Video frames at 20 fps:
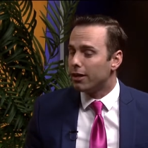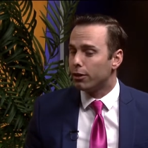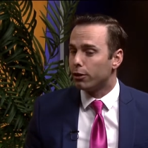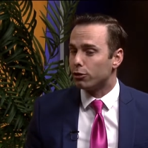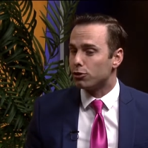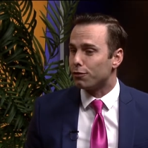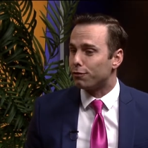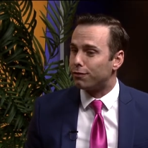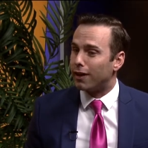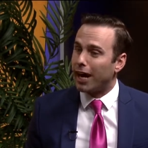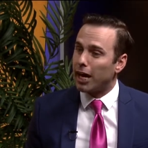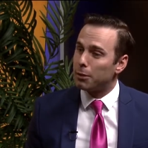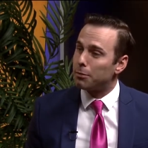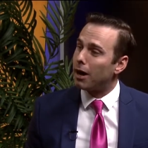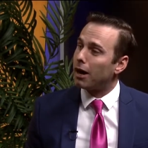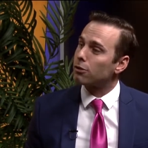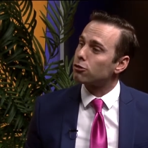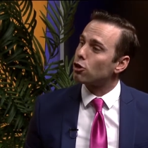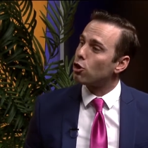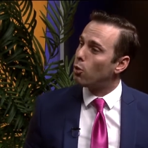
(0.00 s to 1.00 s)
there's a
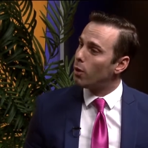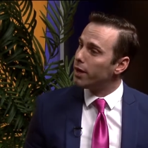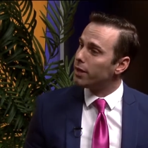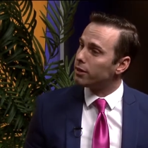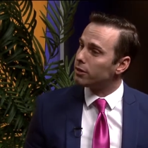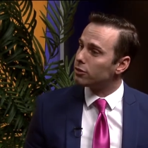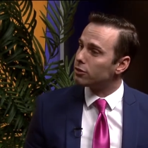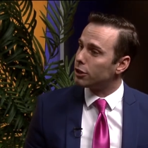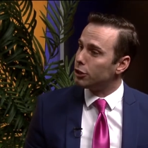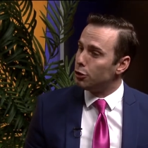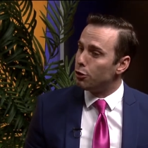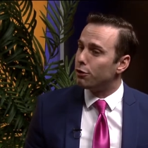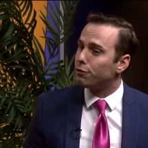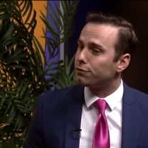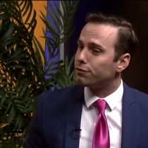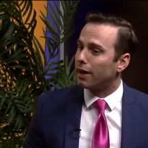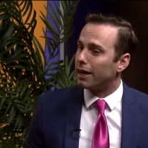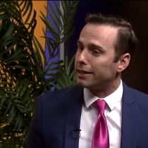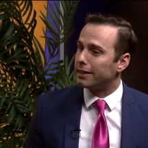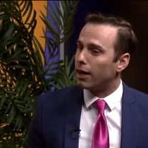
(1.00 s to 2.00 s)
Firebox quiz, and you can
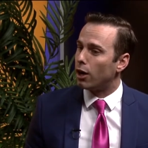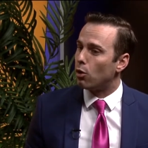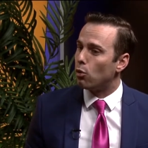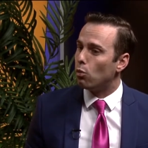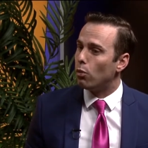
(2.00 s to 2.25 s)
find out